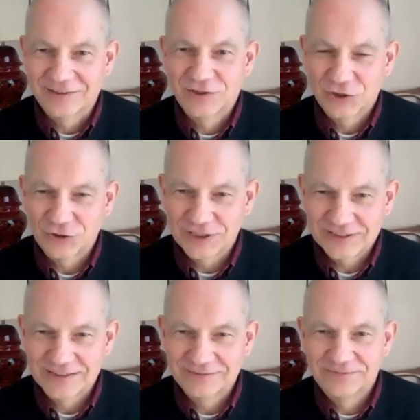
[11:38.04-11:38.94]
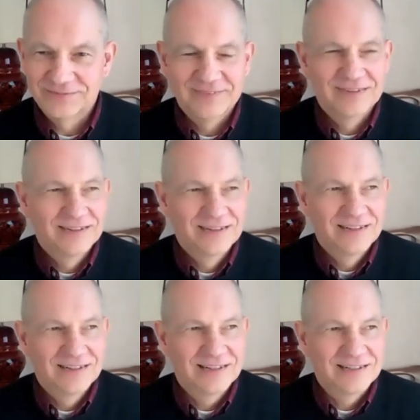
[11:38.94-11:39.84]
and stored
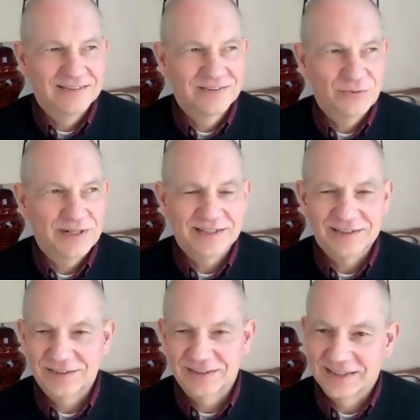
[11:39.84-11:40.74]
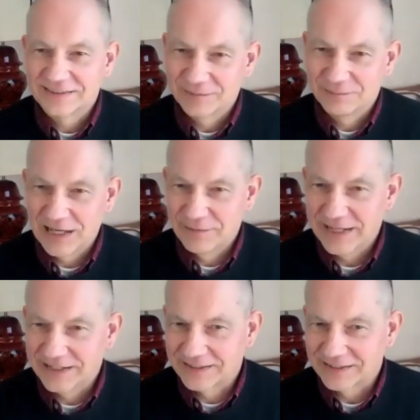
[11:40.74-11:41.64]
and triggered that they play back.